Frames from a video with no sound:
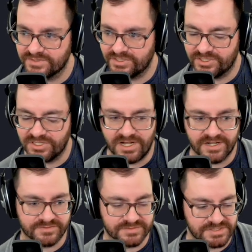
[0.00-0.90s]

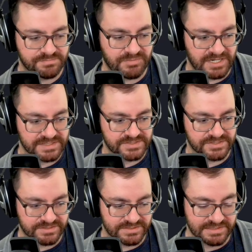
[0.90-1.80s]
clogged with
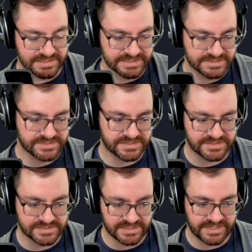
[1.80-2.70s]
sponsored links.
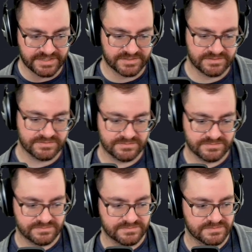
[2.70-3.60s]
It's like,
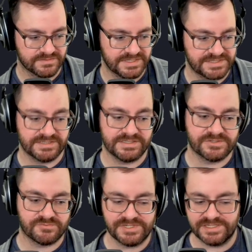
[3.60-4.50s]
it's at
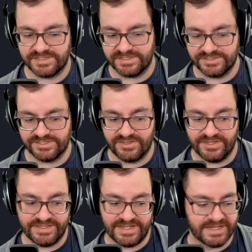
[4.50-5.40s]
least what
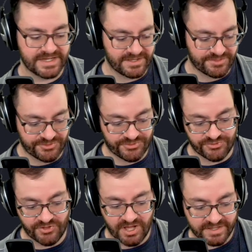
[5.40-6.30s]
the AI
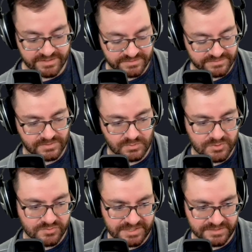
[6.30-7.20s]
thought were
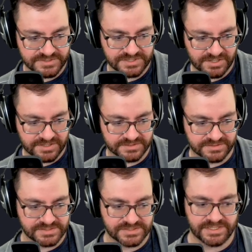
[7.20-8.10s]
relevant
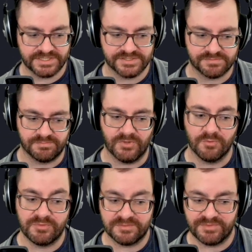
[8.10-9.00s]
articles, so I can just
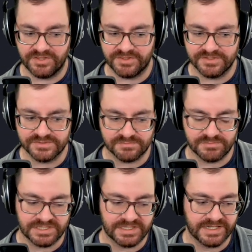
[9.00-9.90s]
open up all those and
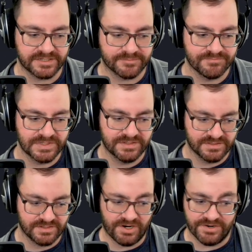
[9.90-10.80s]
be like,
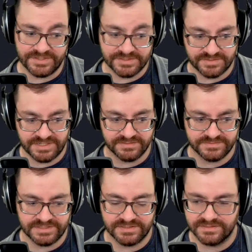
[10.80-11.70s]
are these
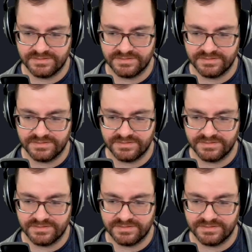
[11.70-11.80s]
relevant?